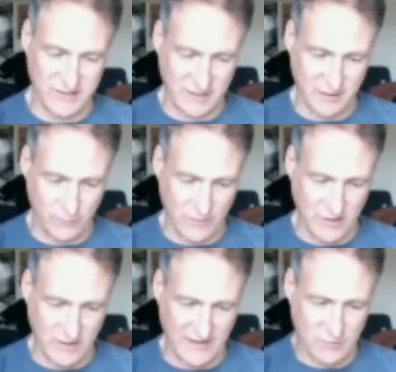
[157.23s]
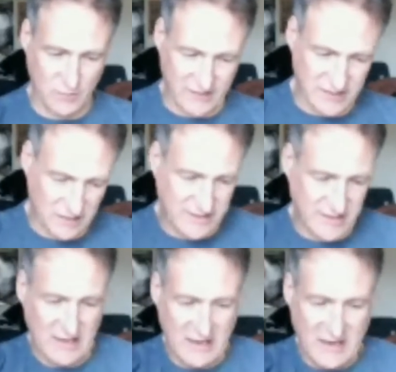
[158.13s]
So that's quite
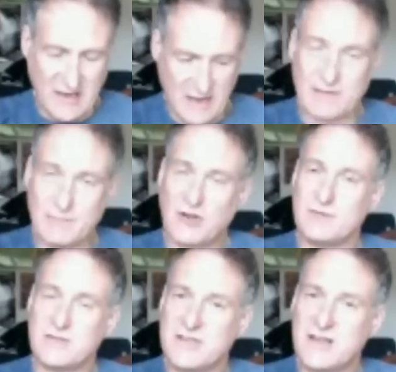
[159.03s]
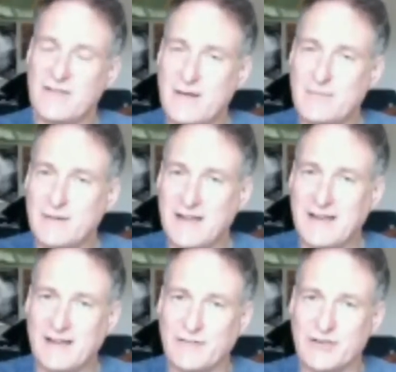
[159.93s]
exciting. And then we've got some new stuff happening in
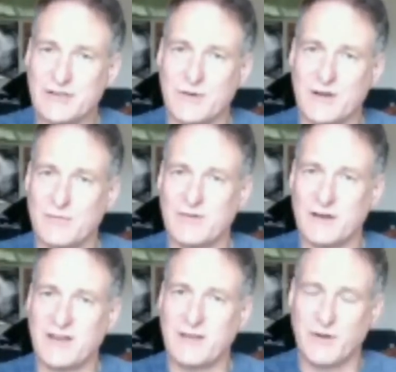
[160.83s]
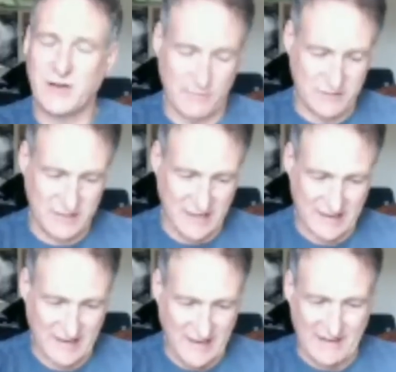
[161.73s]
London as well with Deepa Kotak
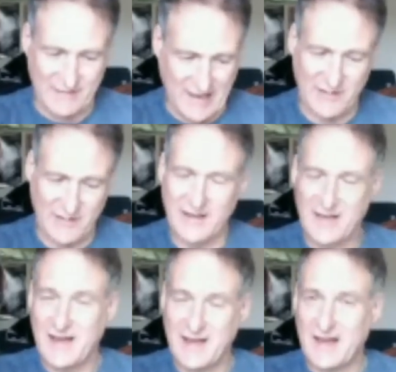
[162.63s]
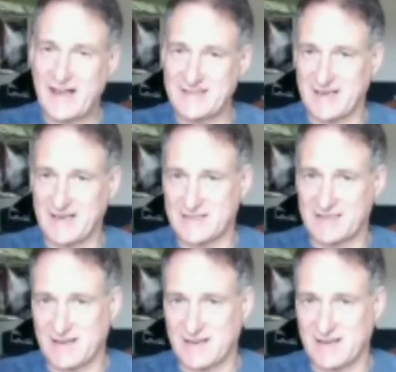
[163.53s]
and Essex.